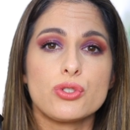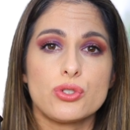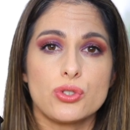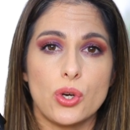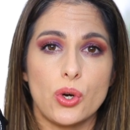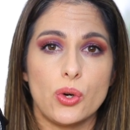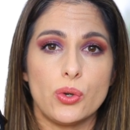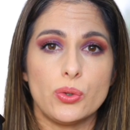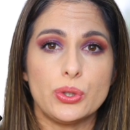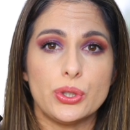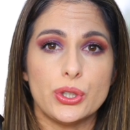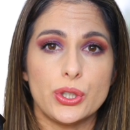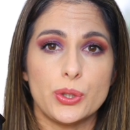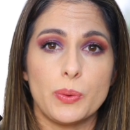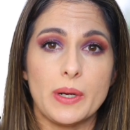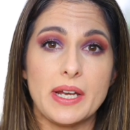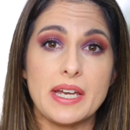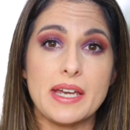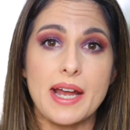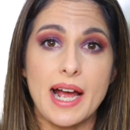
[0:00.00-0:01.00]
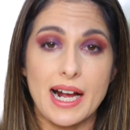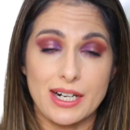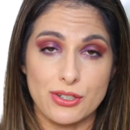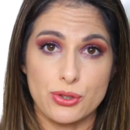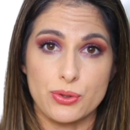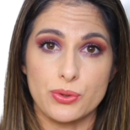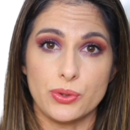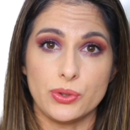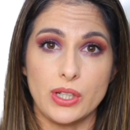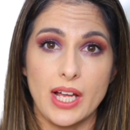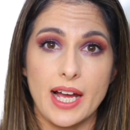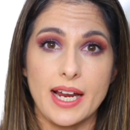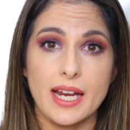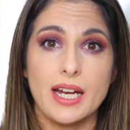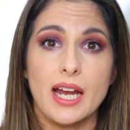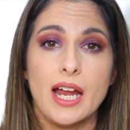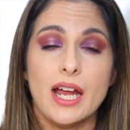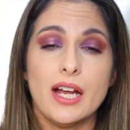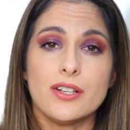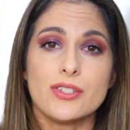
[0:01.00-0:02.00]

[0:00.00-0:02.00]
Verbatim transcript: so good with natural light.